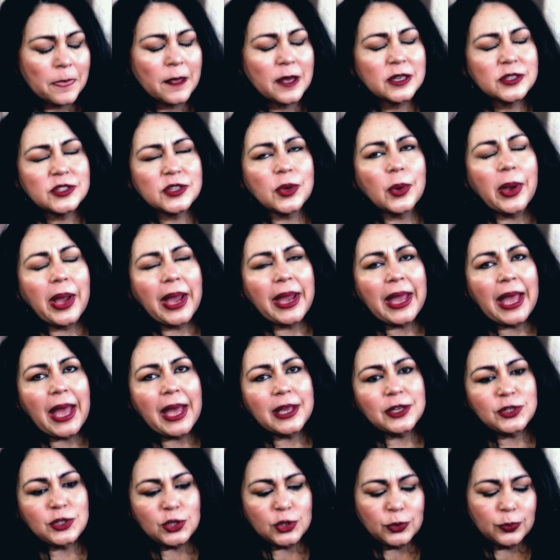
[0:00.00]
So I
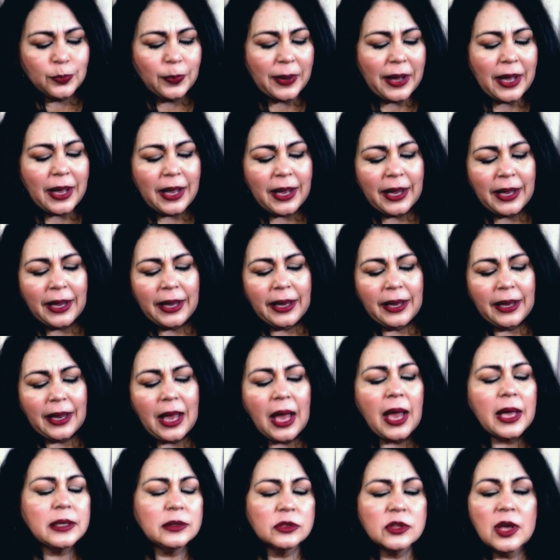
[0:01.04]
had to buy,
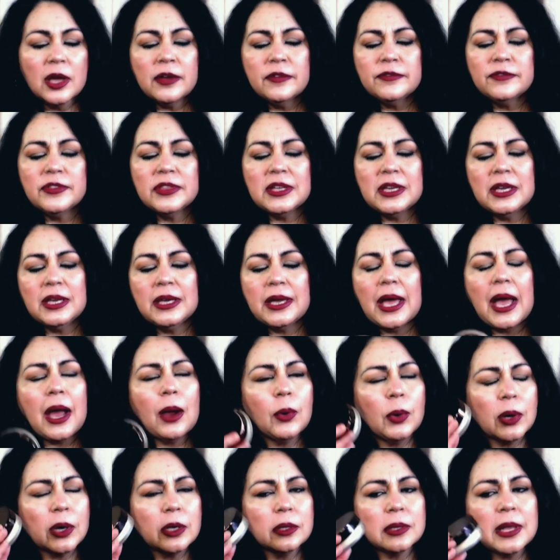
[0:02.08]
I love the
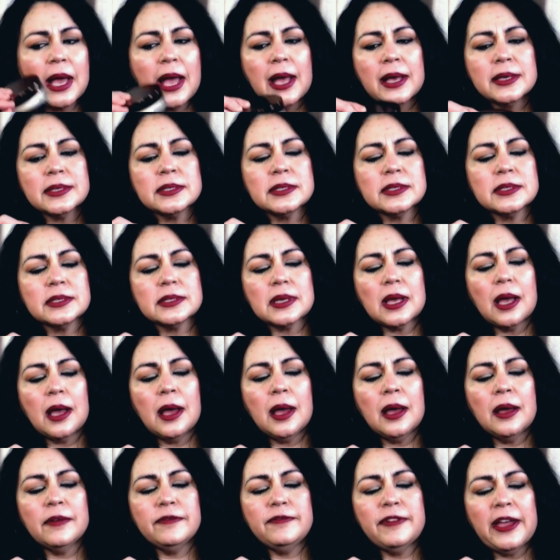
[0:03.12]
Hourglass
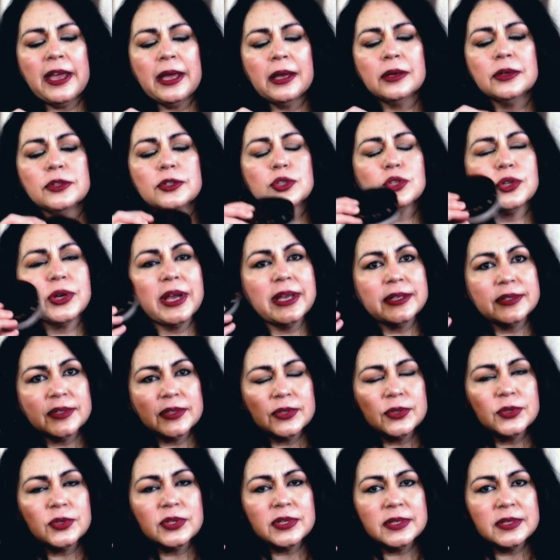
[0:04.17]
Veil
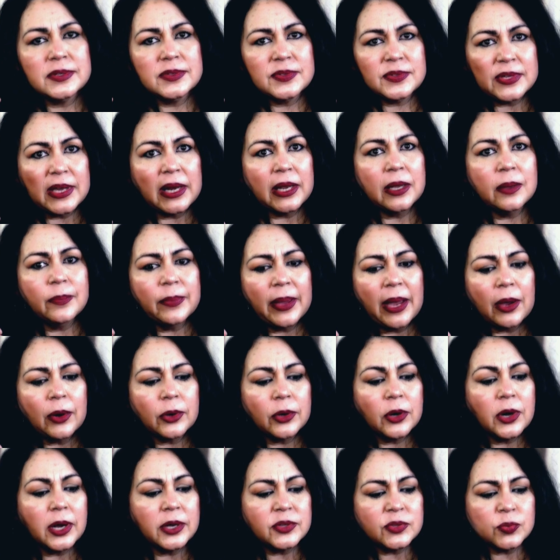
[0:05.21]
Translucent Setting
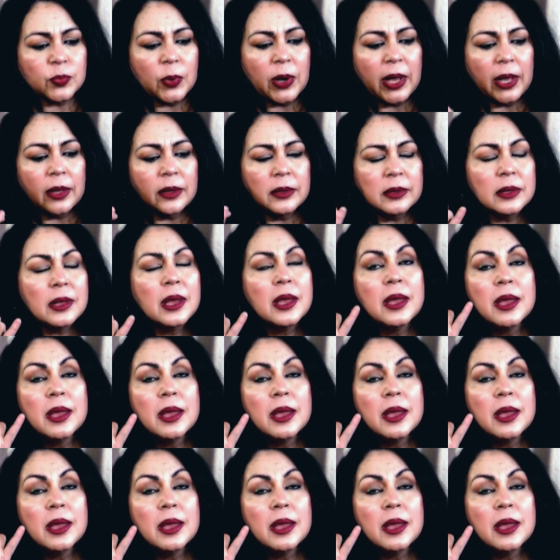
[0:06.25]
Powder as well.